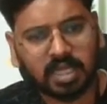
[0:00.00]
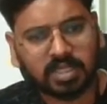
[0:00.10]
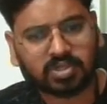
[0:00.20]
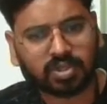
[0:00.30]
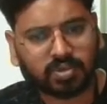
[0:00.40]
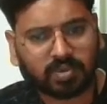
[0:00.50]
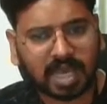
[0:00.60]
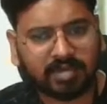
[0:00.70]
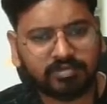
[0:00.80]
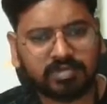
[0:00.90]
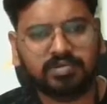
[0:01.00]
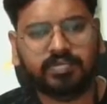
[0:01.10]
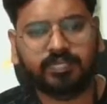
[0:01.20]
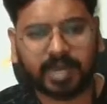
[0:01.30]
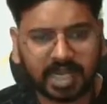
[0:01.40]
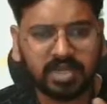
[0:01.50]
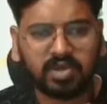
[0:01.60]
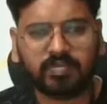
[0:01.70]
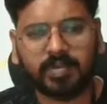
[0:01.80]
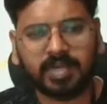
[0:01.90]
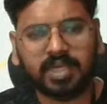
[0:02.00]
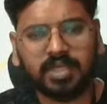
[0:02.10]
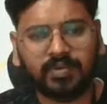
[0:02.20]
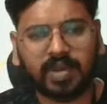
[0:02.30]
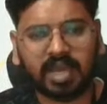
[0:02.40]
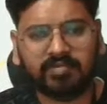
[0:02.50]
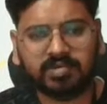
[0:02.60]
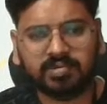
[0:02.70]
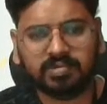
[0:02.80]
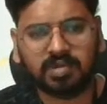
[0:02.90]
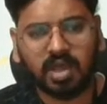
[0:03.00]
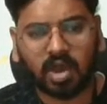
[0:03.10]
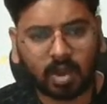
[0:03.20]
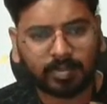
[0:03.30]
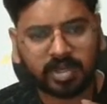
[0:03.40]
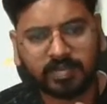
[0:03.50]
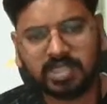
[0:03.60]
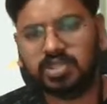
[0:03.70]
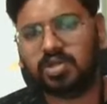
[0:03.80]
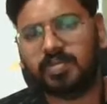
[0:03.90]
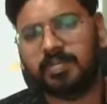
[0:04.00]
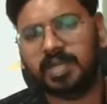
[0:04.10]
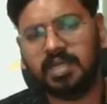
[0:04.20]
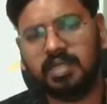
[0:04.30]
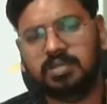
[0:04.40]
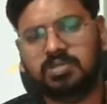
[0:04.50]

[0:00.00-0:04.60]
So you have to bind your memory, you have to optimize your memory.